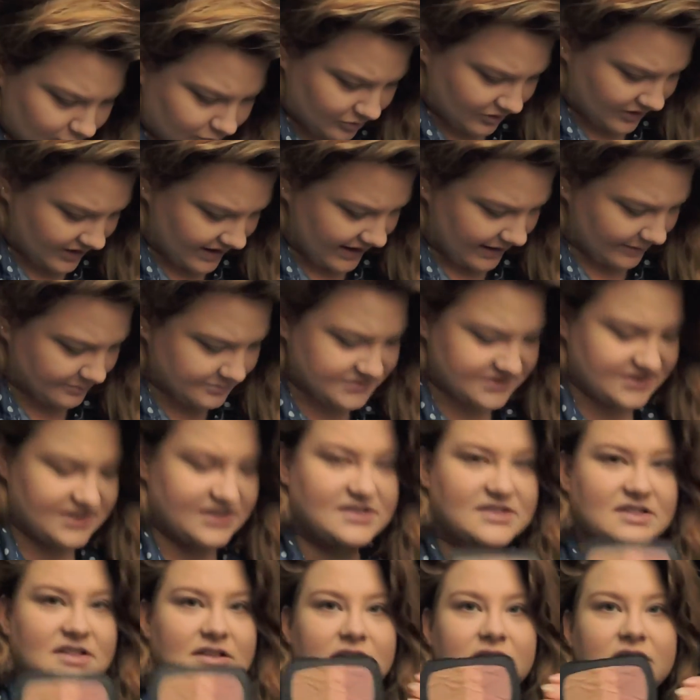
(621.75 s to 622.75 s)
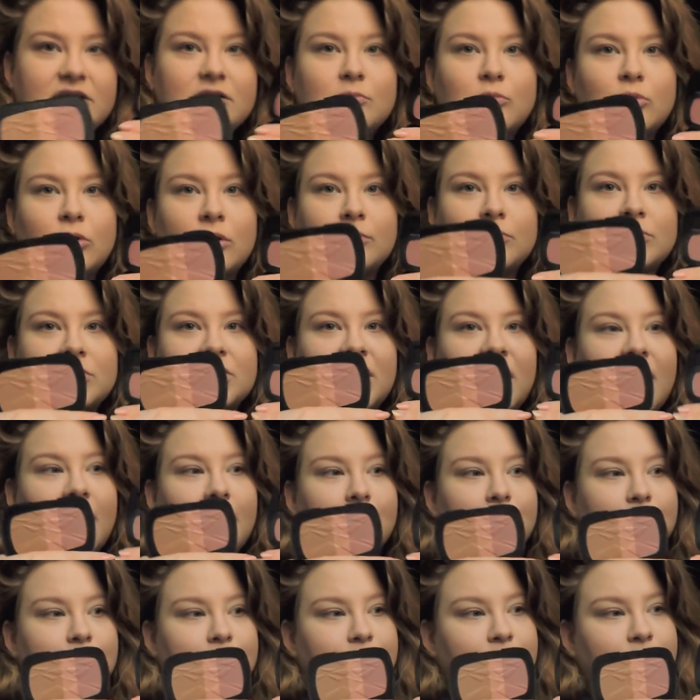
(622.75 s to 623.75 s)
Perhaps it's a little more
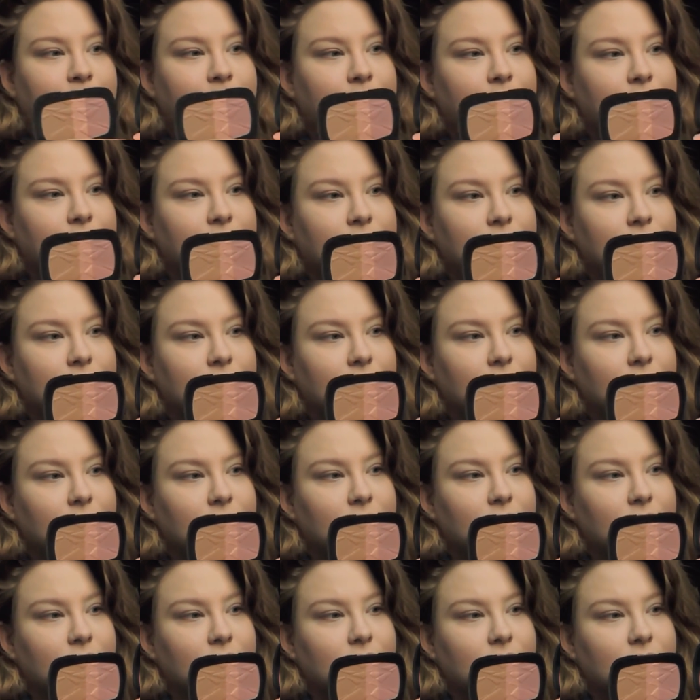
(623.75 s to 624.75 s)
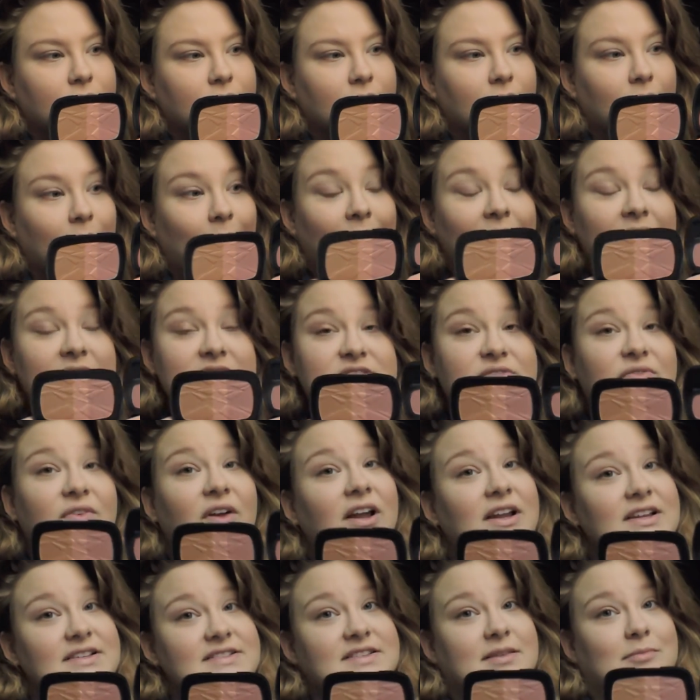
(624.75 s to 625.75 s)
plum, but it's
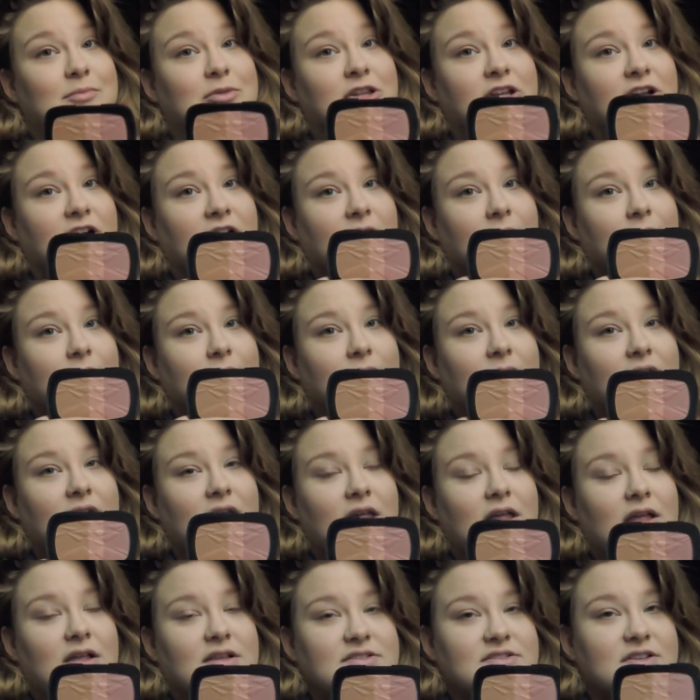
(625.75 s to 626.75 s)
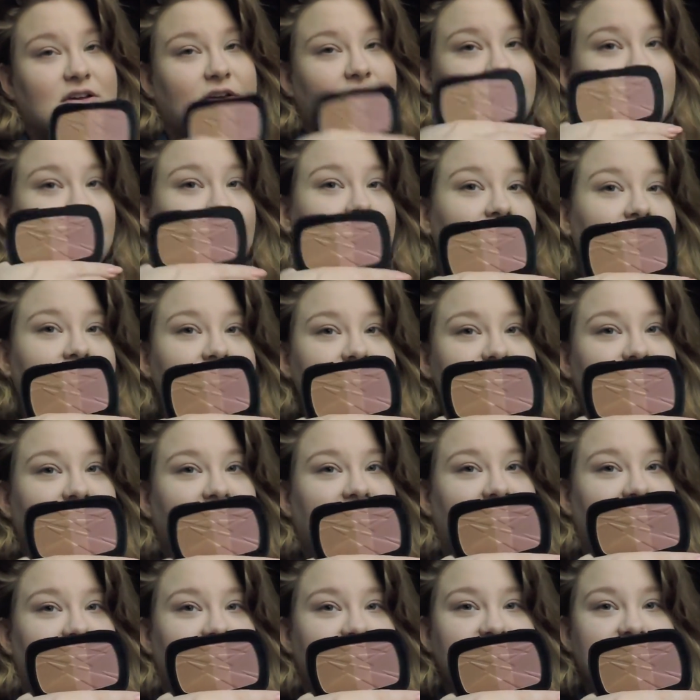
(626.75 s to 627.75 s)
very similar. So if you could get your
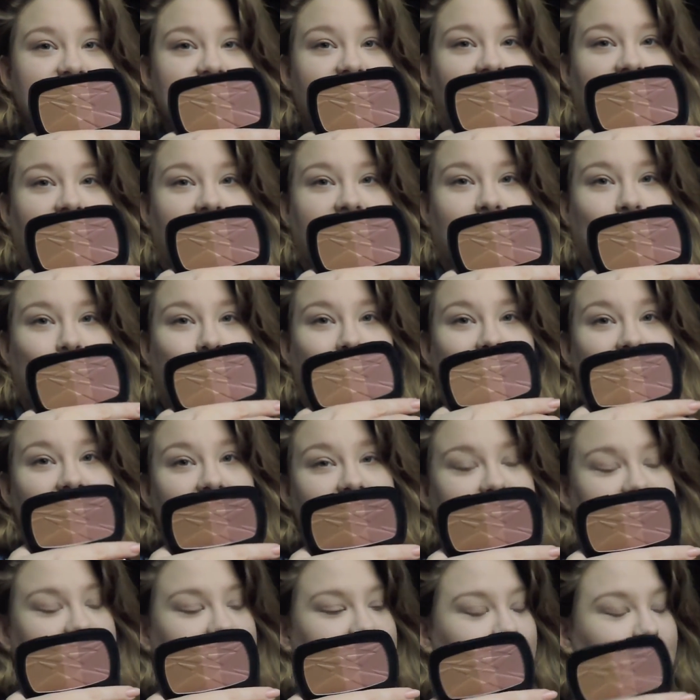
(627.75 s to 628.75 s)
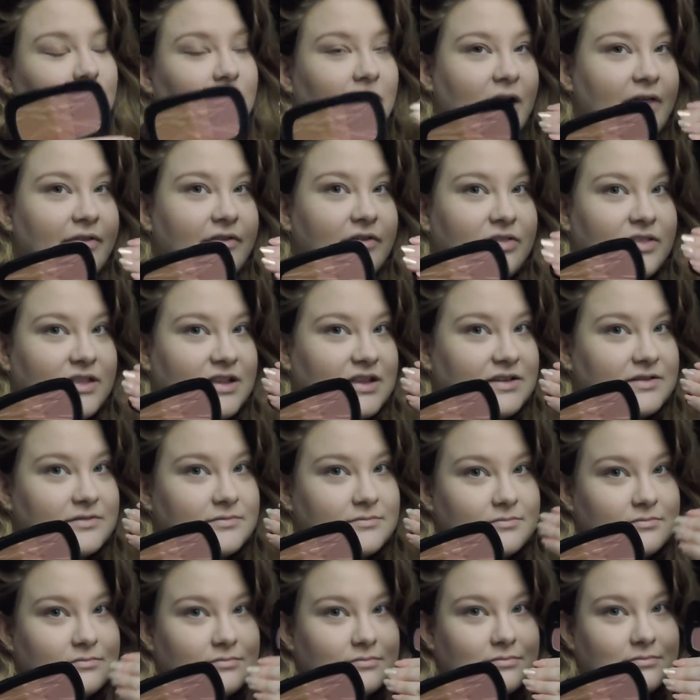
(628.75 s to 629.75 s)
hands on the palette rather
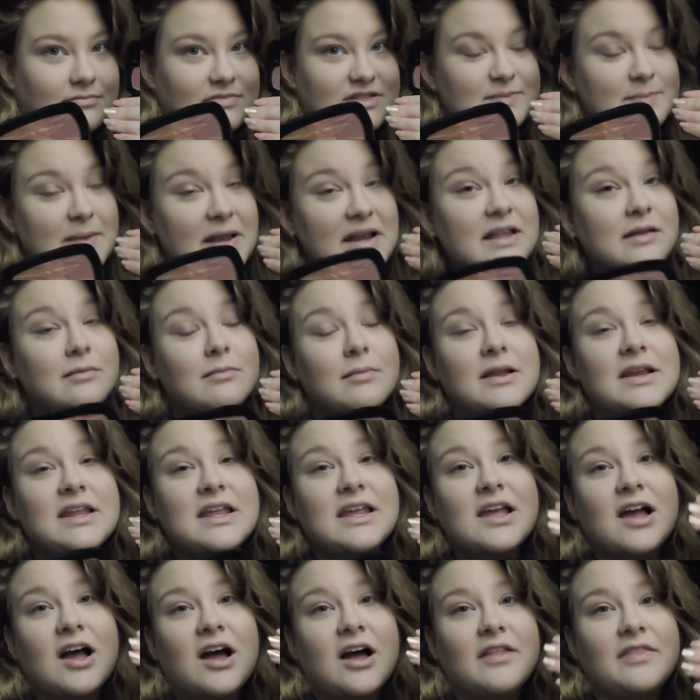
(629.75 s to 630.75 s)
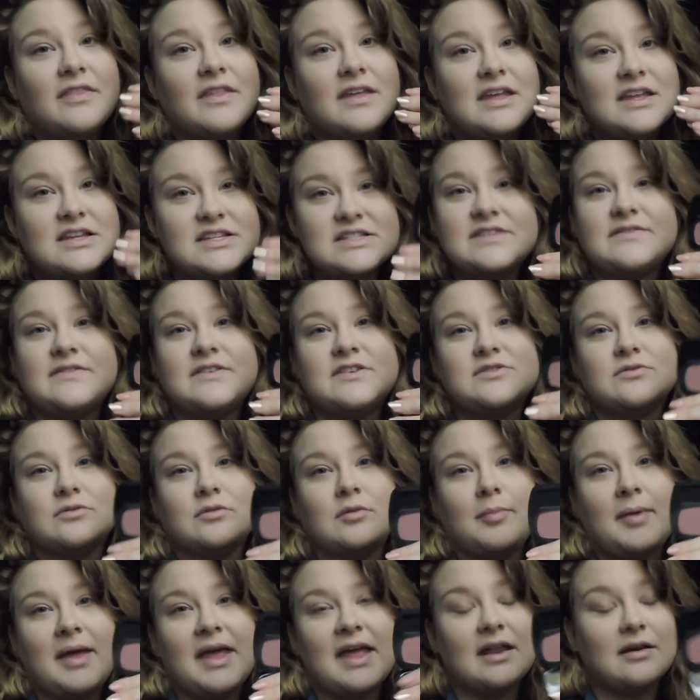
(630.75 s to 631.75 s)
than spending money on the
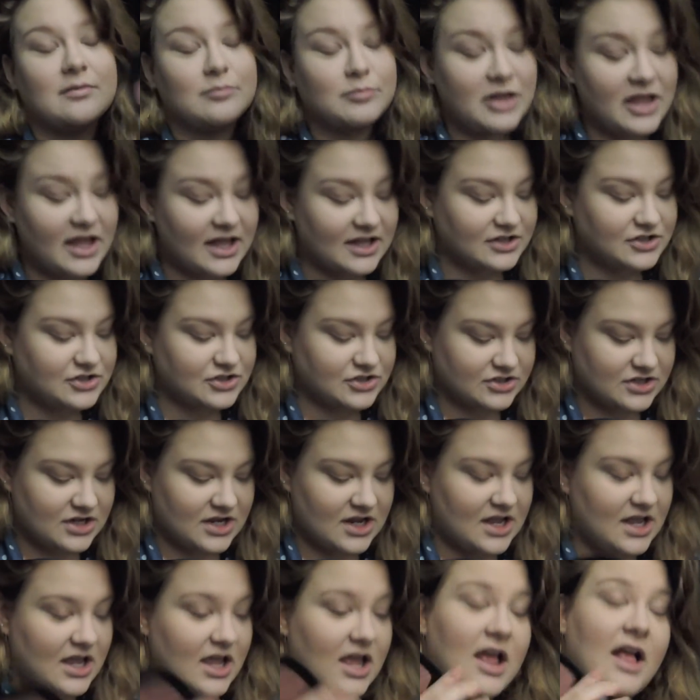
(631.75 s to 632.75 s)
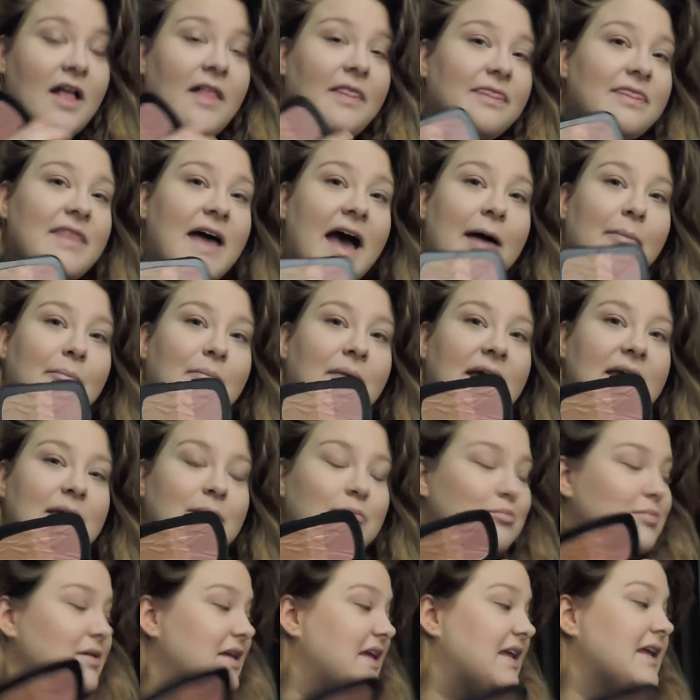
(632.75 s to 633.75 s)
individual pan blush, that
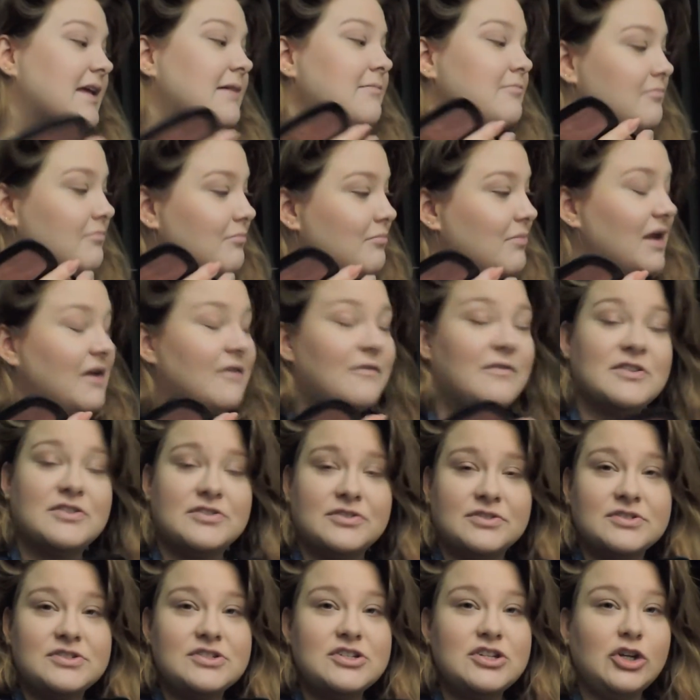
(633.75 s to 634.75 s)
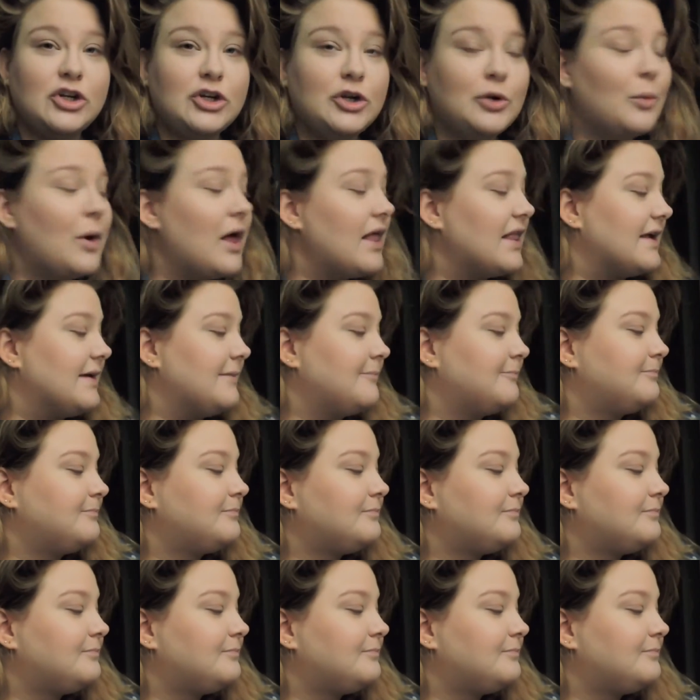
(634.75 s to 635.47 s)
might be beneficial to your wallet.